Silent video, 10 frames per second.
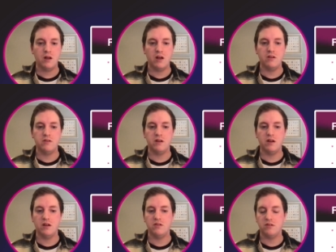And
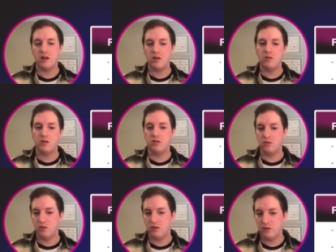deciding what you
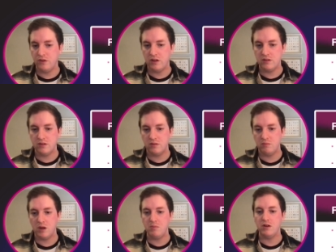store in your event
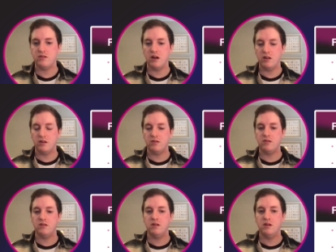might be a challenge.